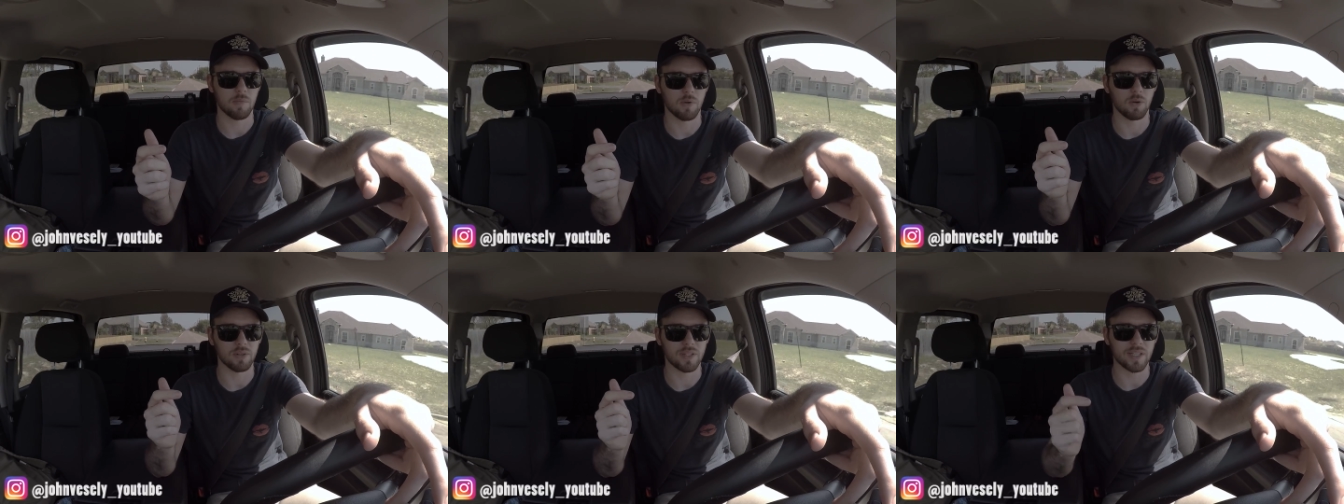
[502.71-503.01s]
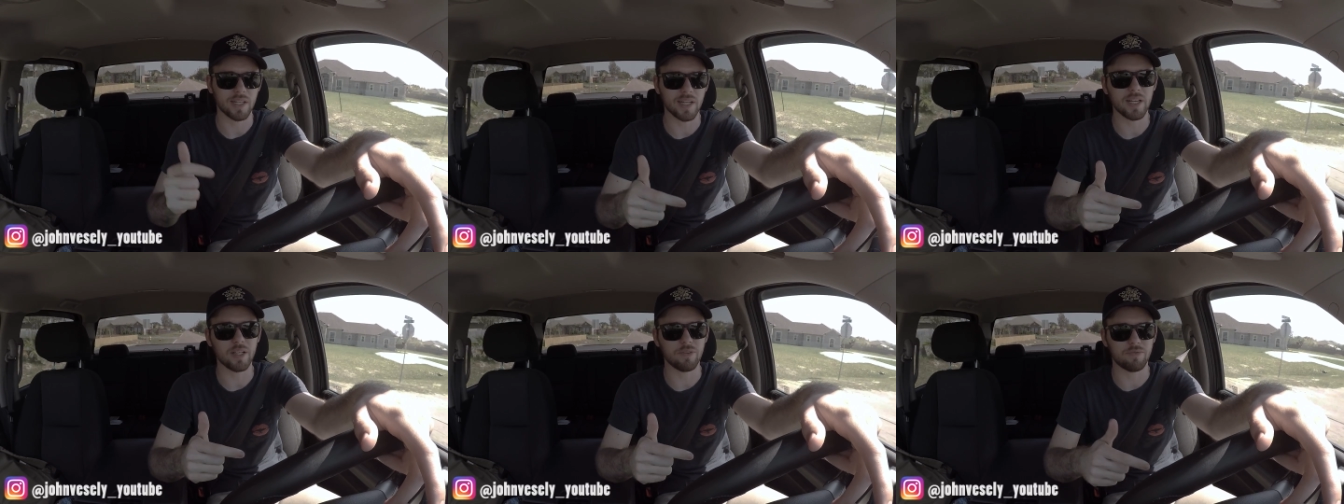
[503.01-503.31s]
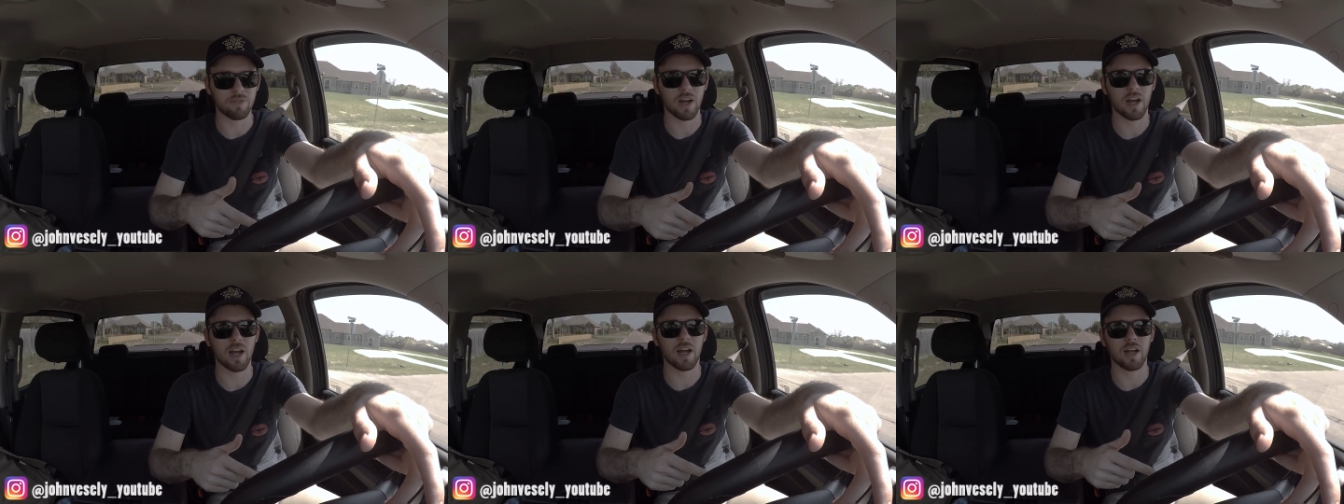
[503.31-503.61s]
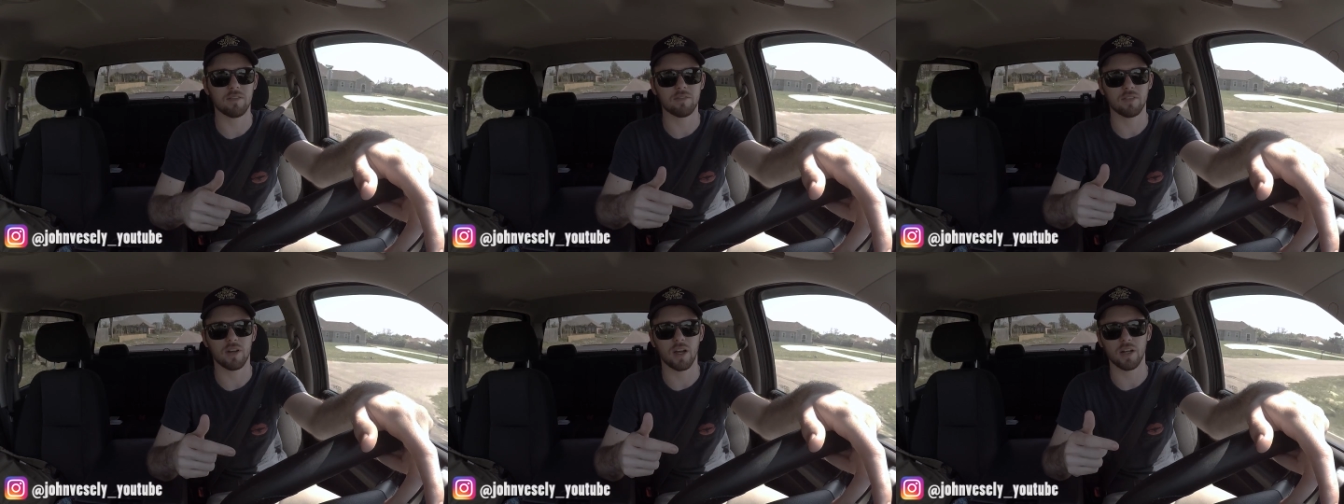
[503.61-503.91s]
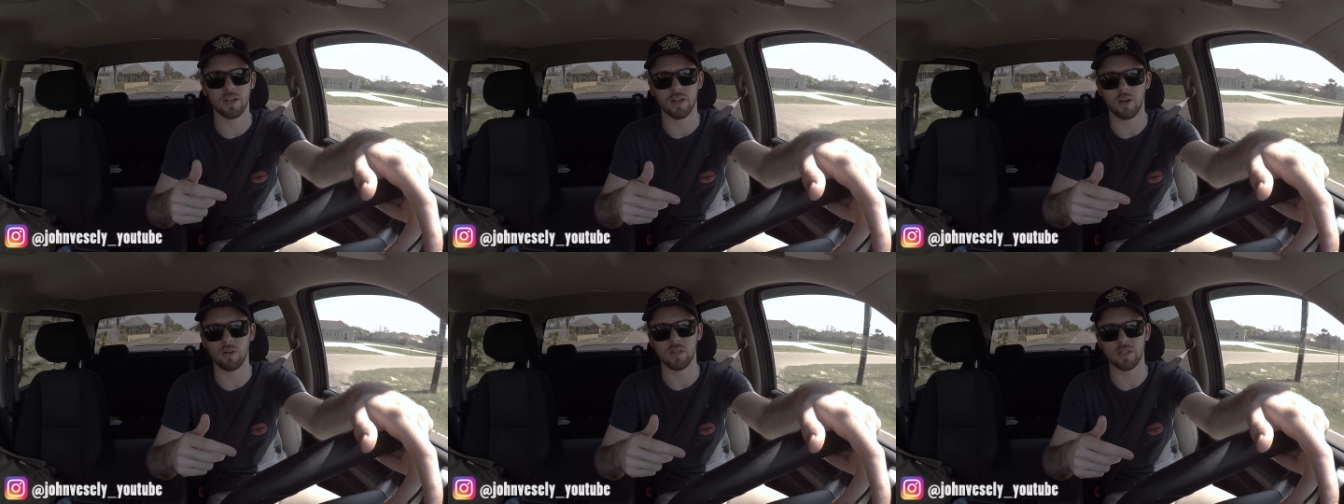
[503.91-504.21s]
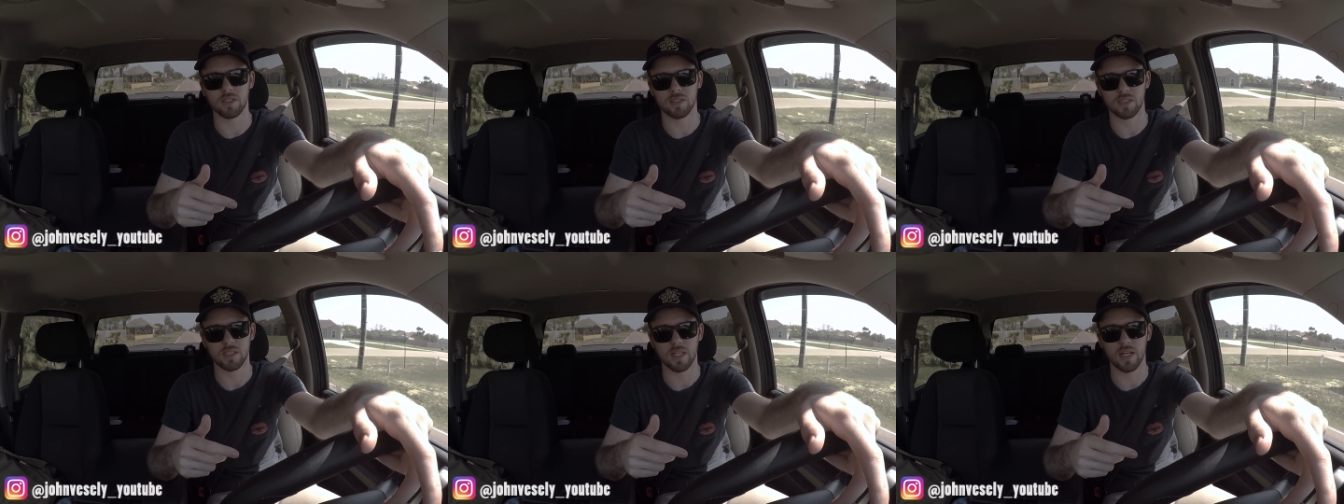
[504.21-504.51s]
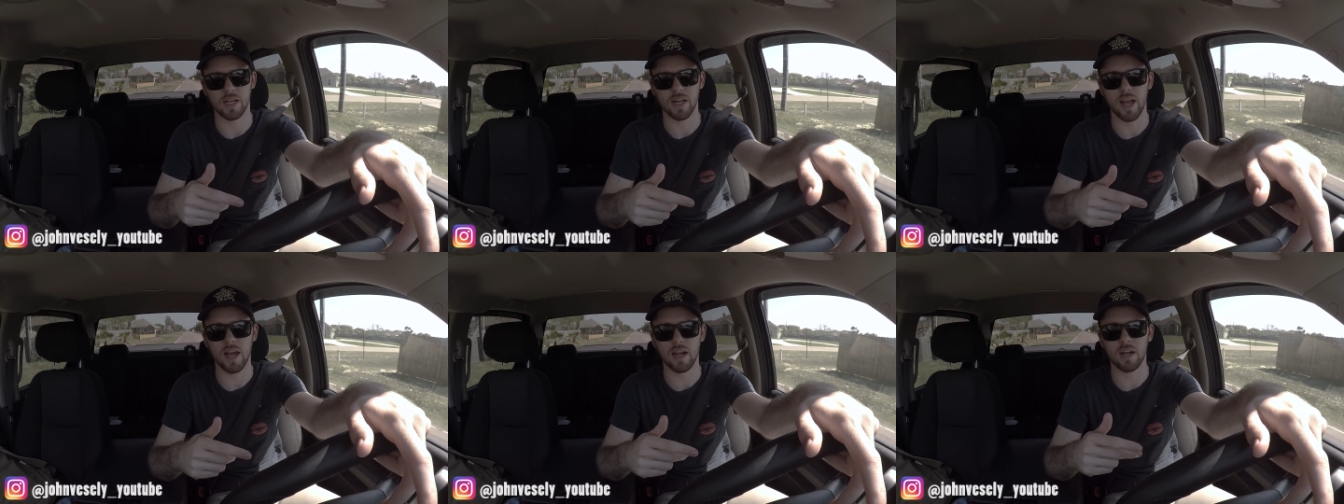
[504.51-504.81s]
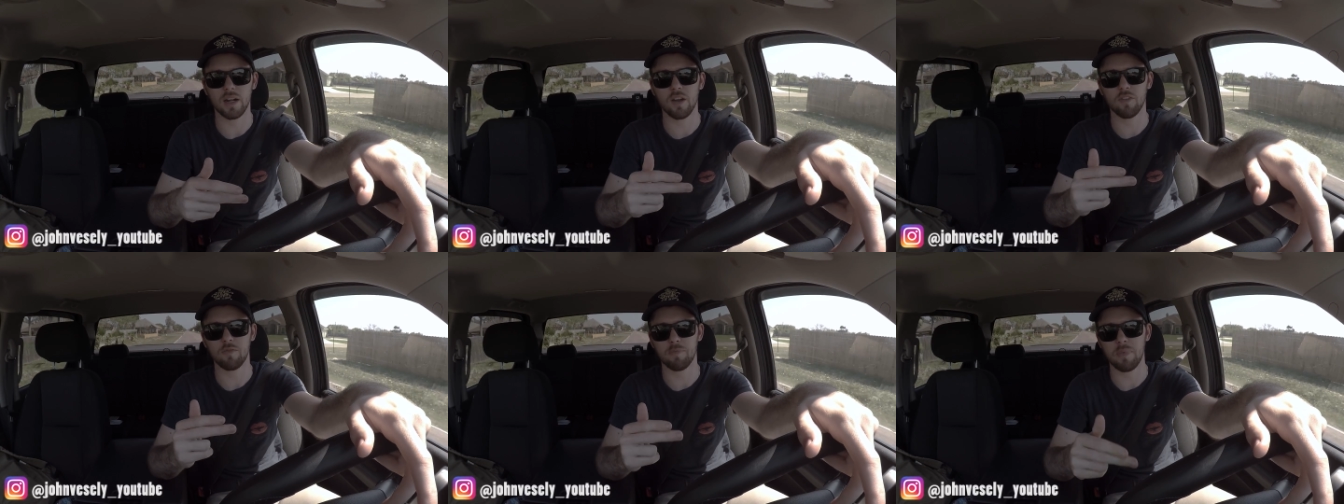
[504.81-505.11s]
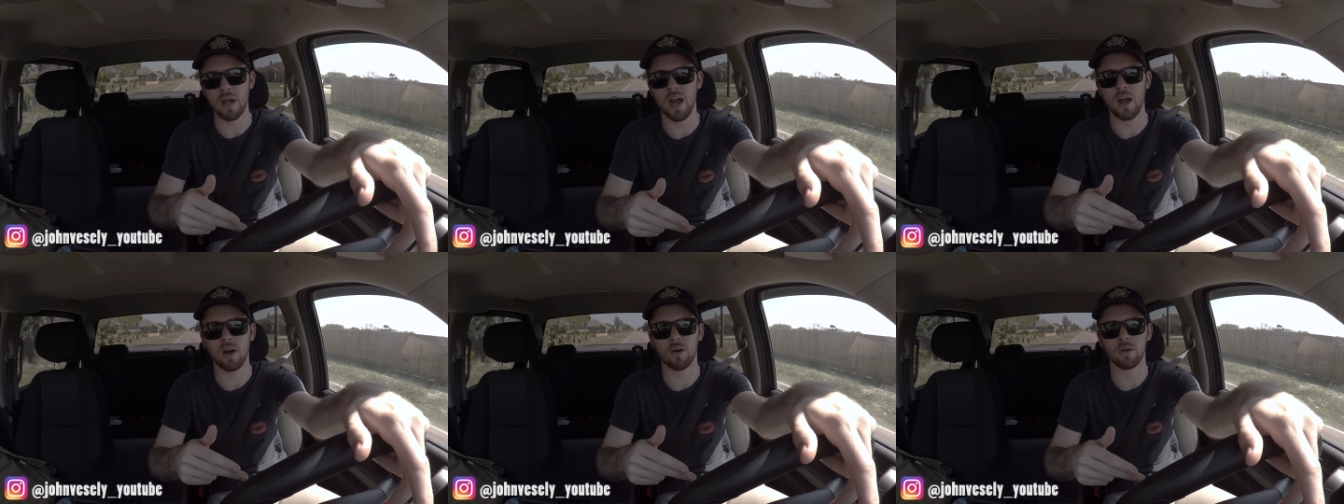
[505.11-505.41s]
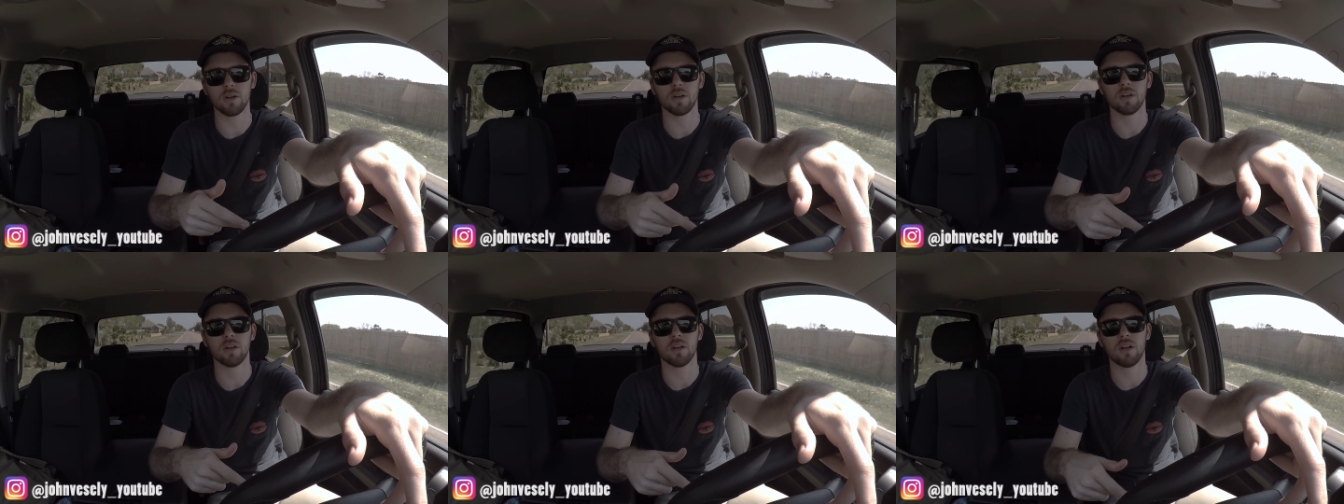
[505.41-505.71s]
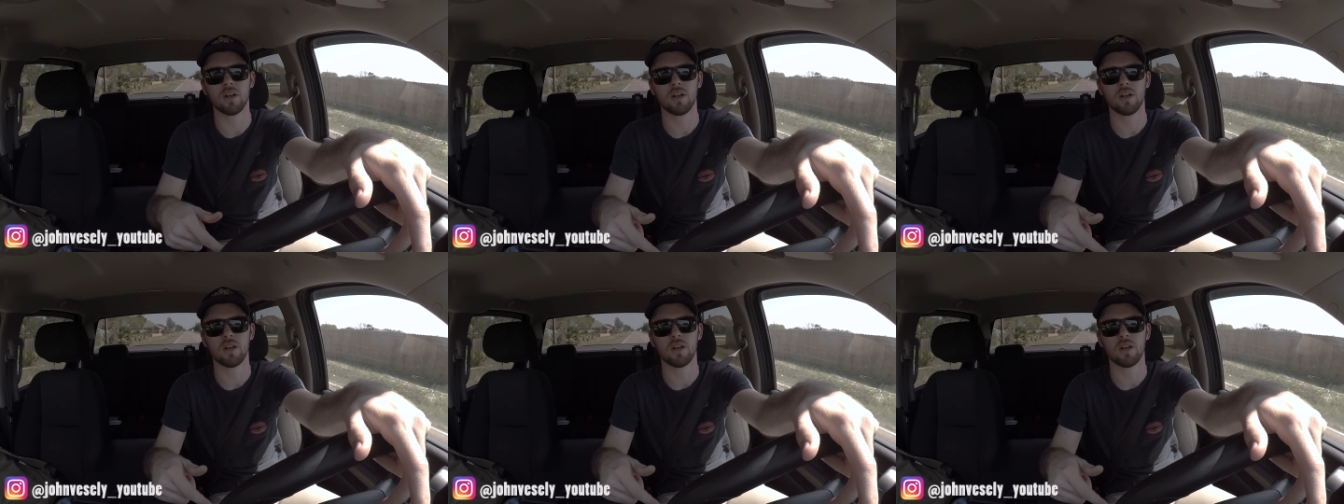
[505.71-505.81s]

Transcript: but with 85, I noticed that it had enough power